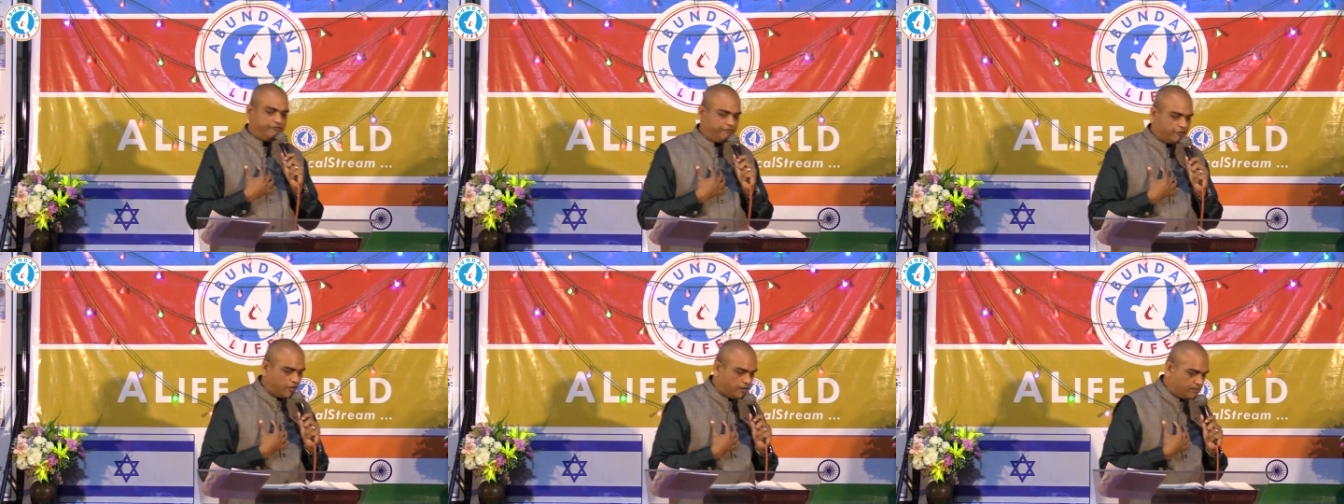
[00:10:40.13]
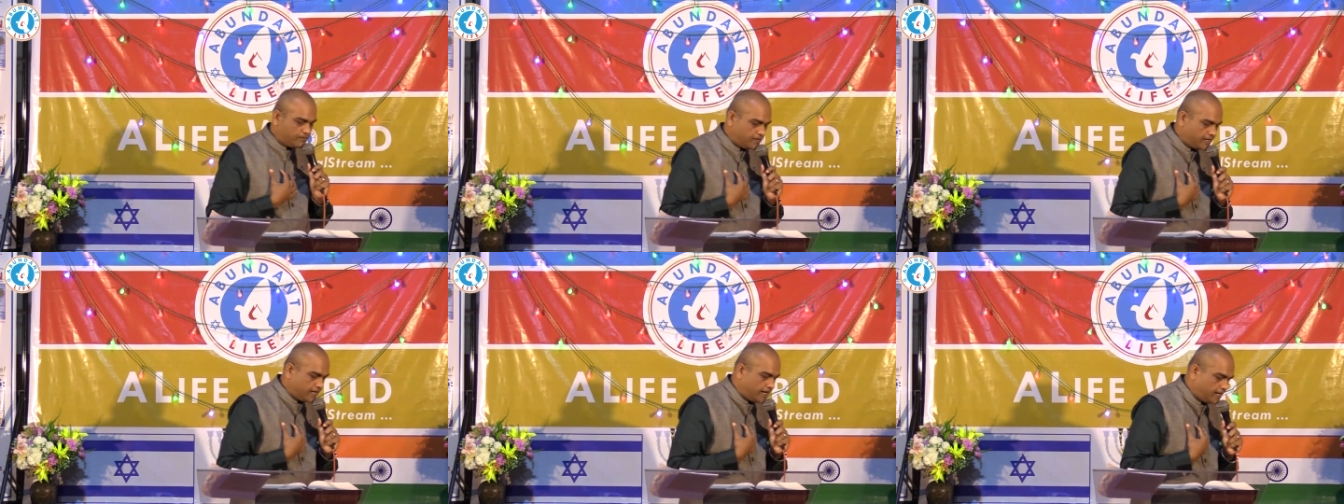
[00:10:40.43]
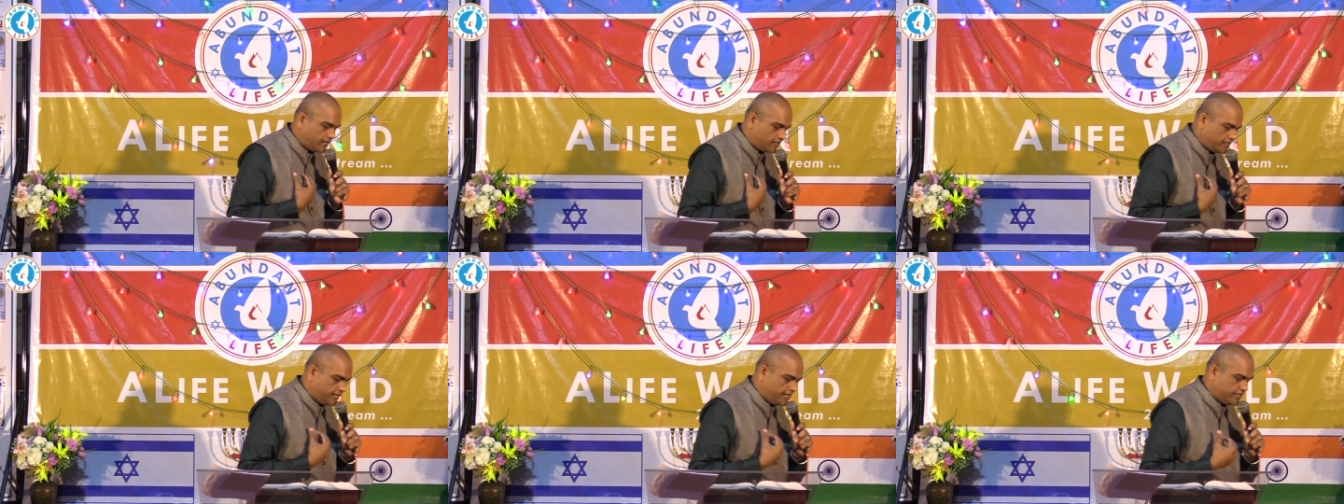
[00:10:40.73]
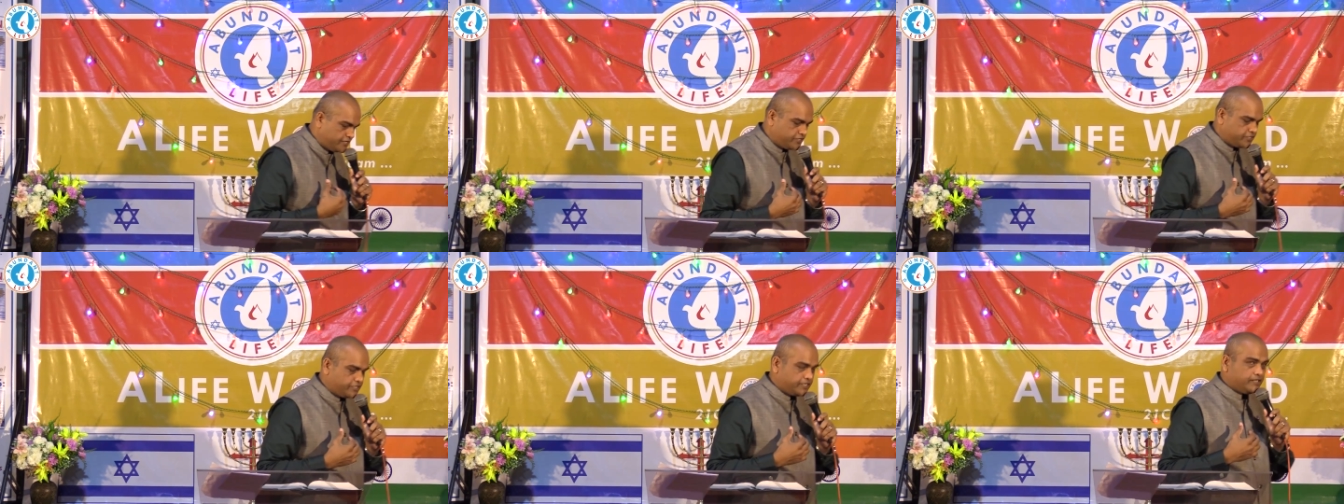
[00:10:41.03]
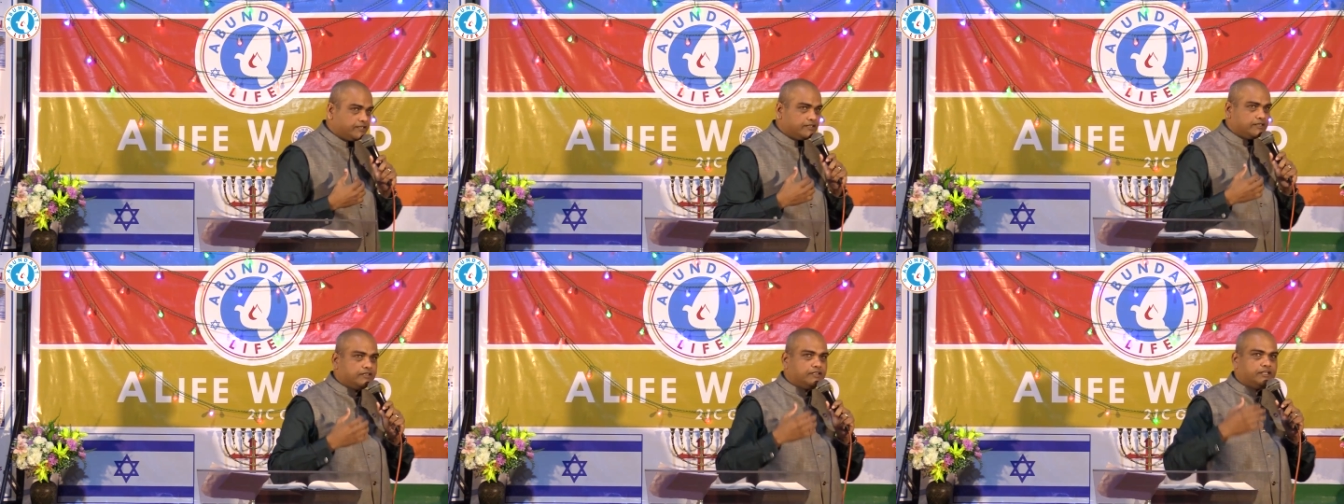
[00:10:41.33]
formed our
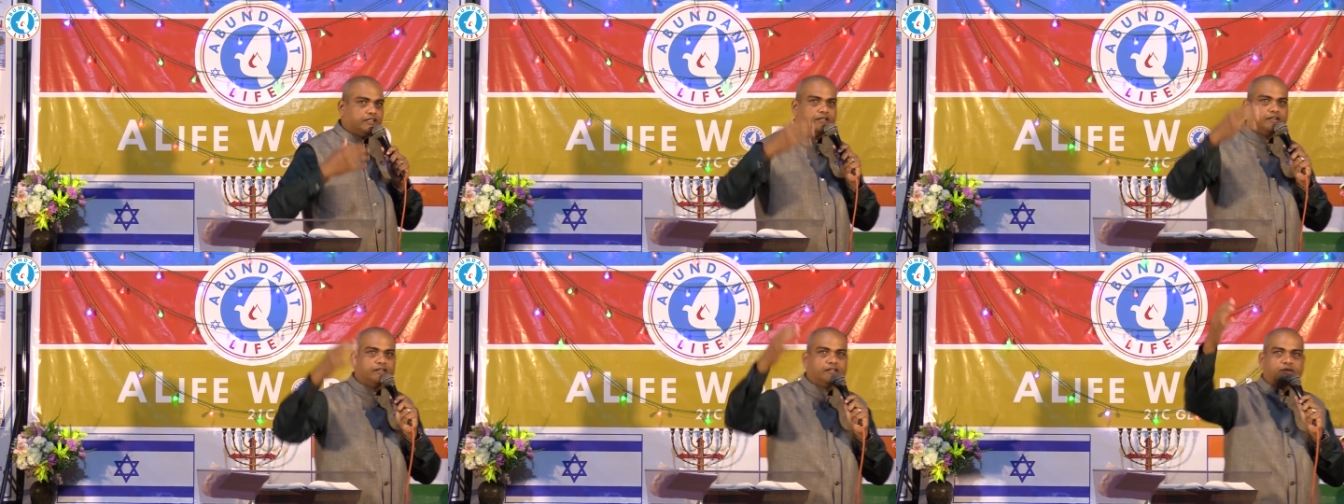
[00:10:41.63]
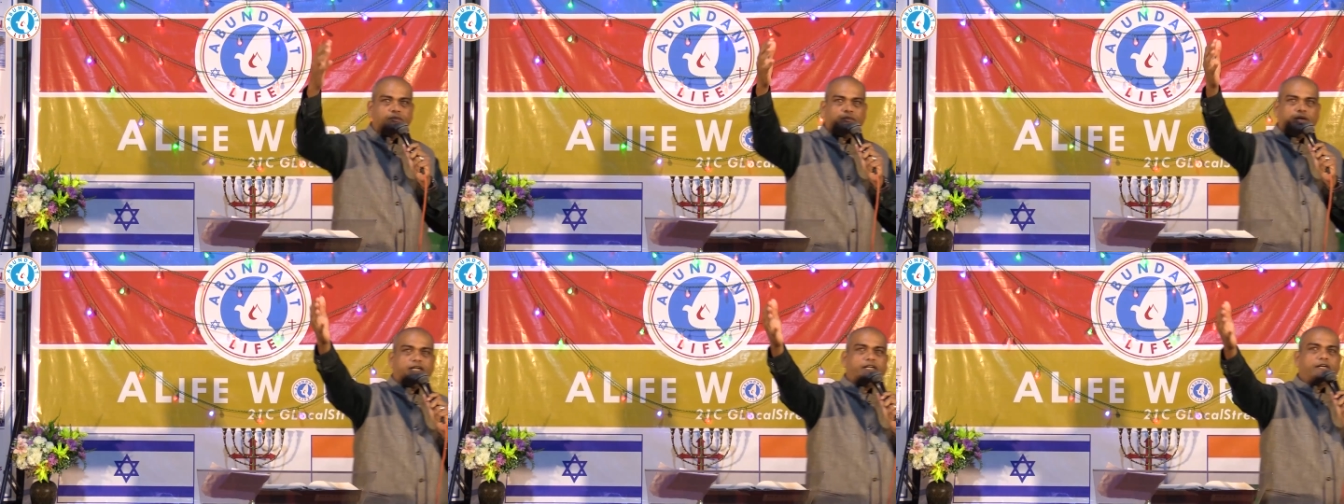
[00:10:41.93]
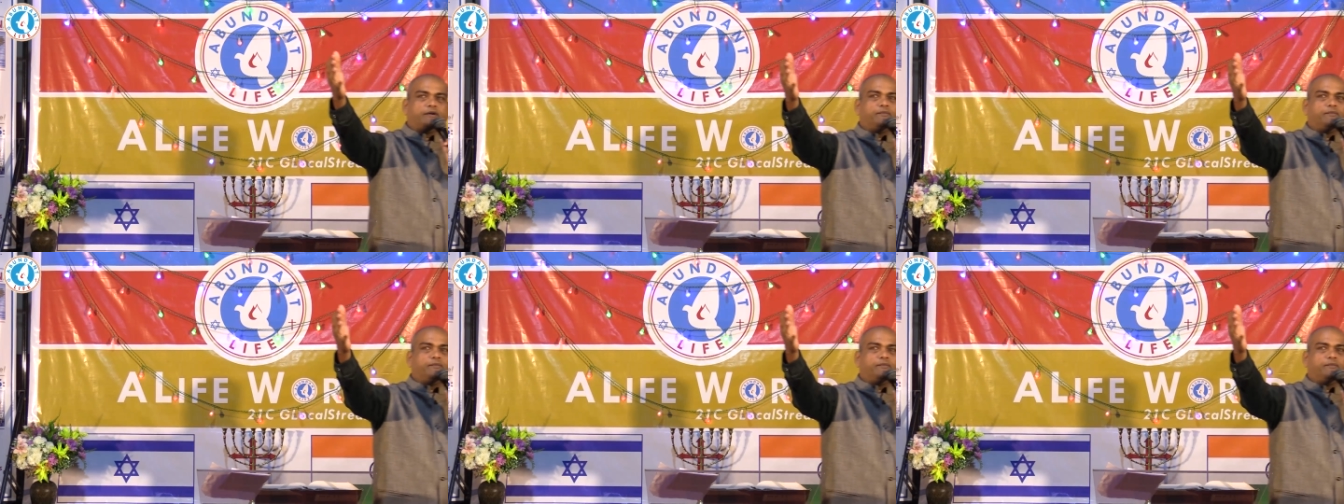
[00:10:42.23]
nation. When